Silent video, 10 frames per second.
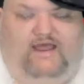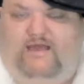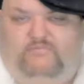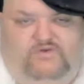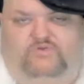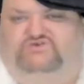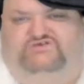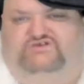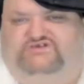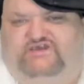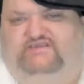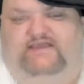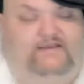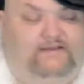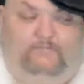I'm used to the shit.
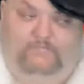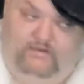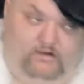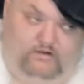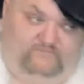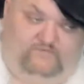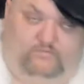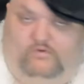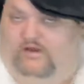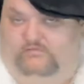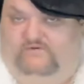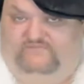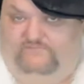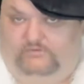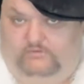They can come me hard if they want. I don't give a
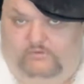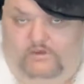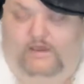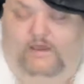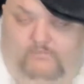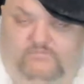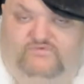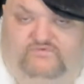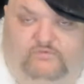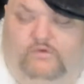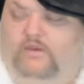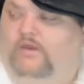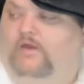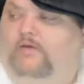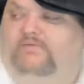fuck. I'm used to it.
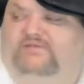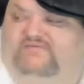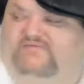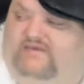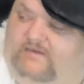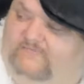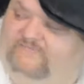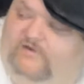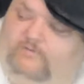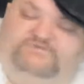But seeing them fuck with